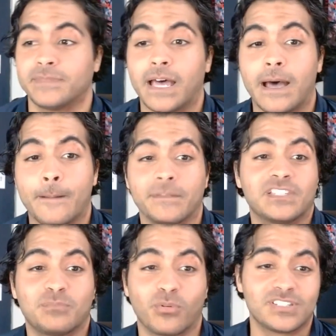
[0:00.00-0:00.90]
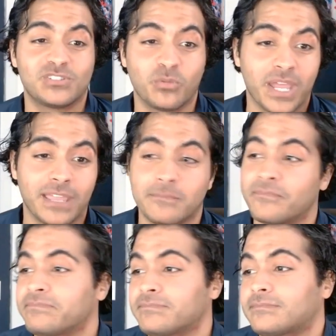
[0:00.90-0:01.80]
If sports is the way,
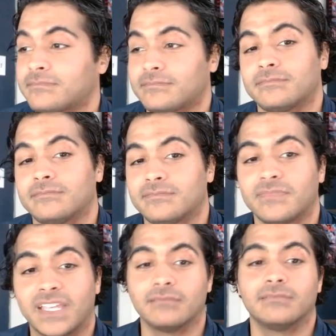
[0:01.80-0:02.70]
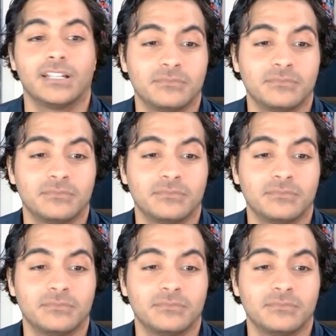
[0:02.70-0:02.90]
then